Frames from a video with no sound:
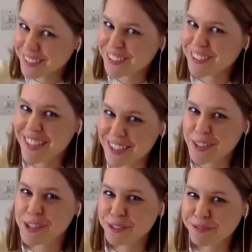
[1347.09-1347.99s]
all of their
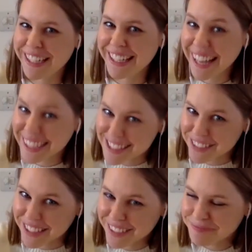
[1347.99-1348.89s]
social media
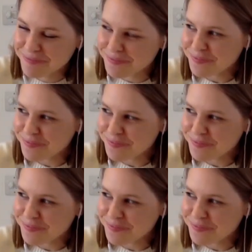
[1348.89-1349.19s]
activity,